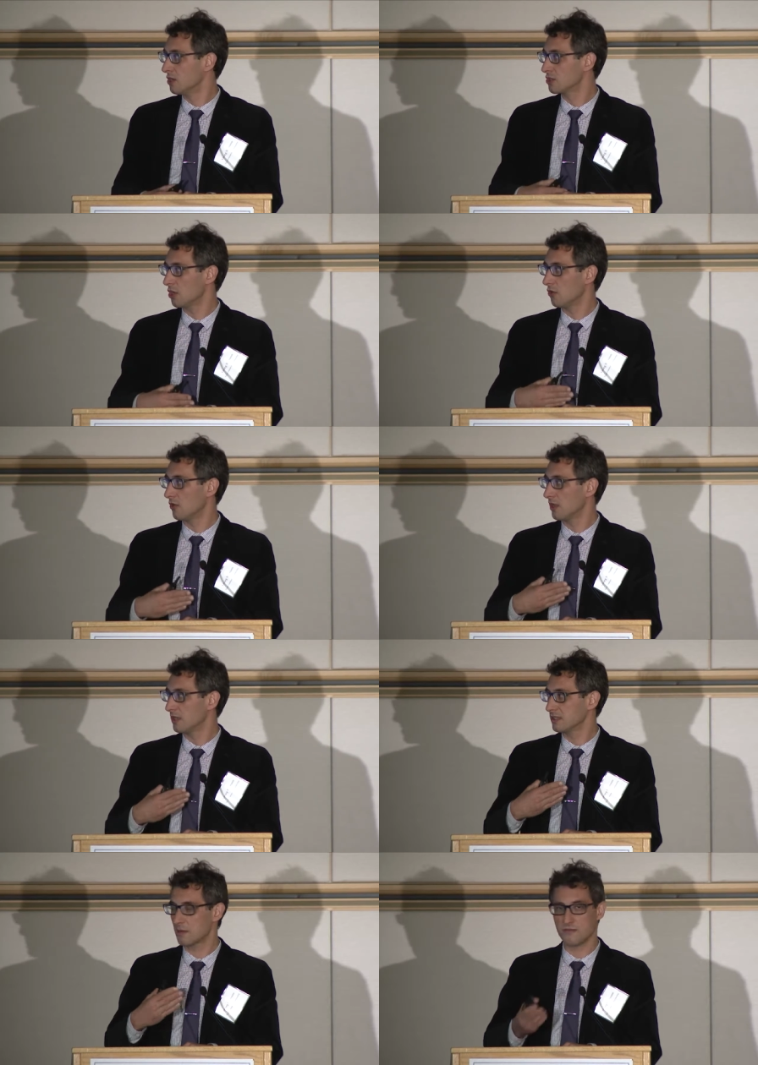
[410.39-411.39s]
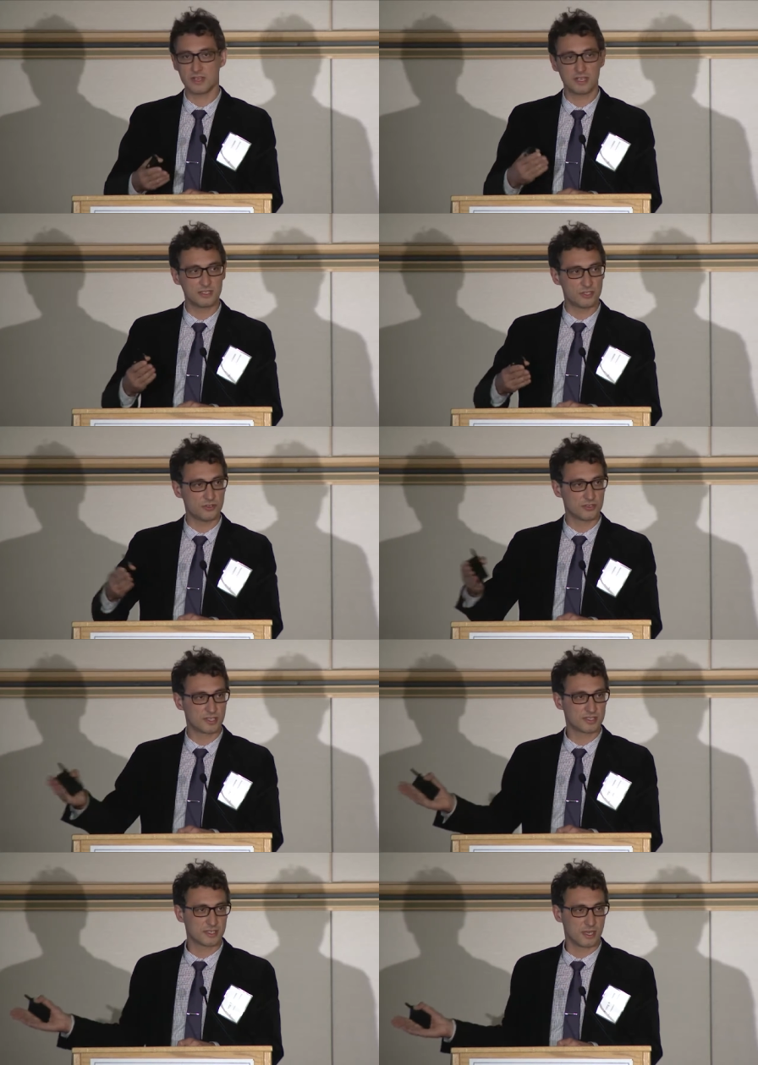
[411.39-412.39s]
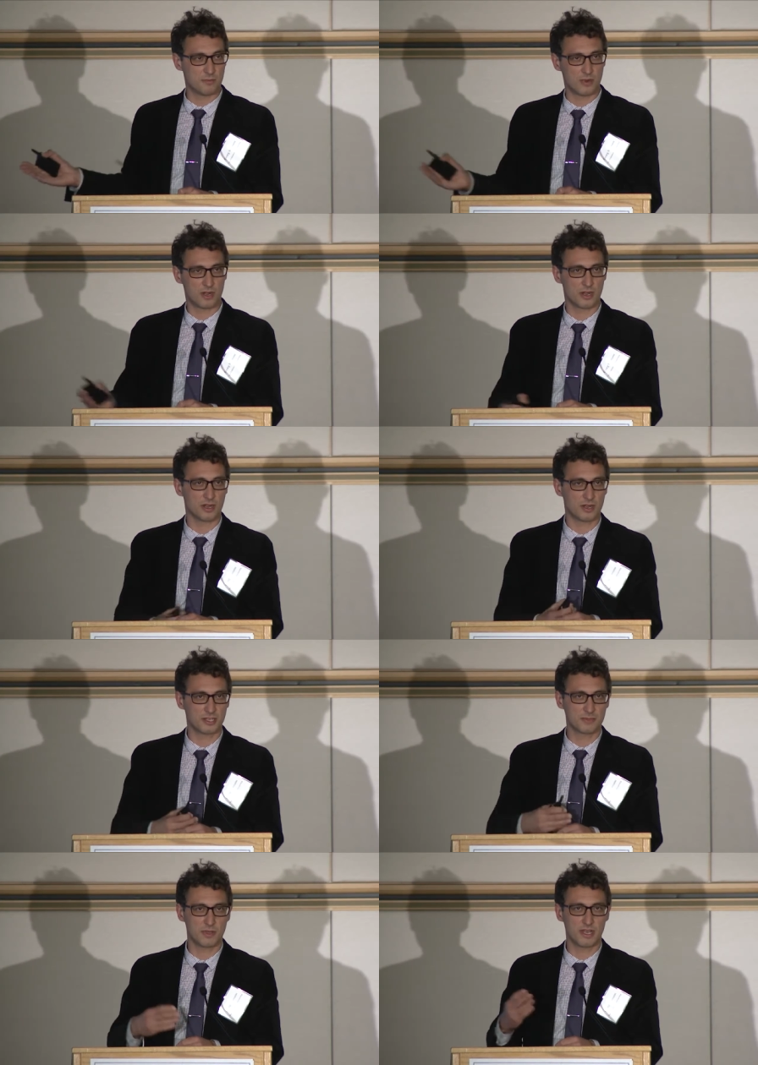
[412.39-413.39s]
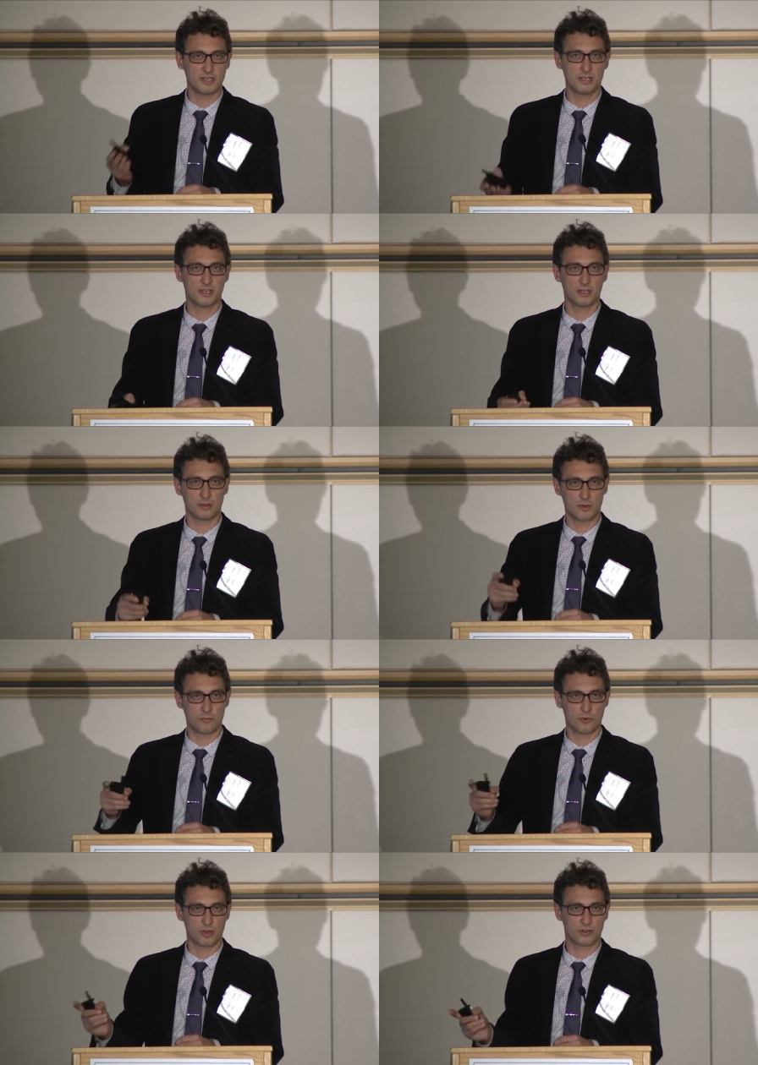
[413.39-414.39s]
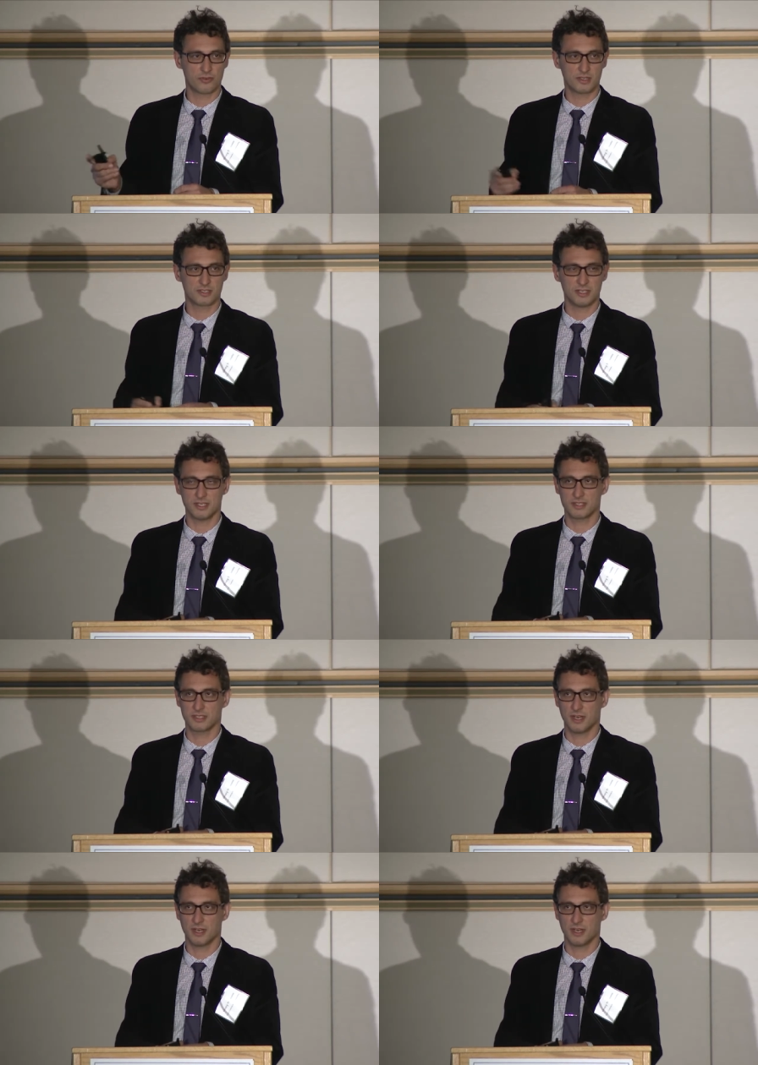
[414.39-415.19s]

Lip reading: So some of these uses are explained here a little bit more across these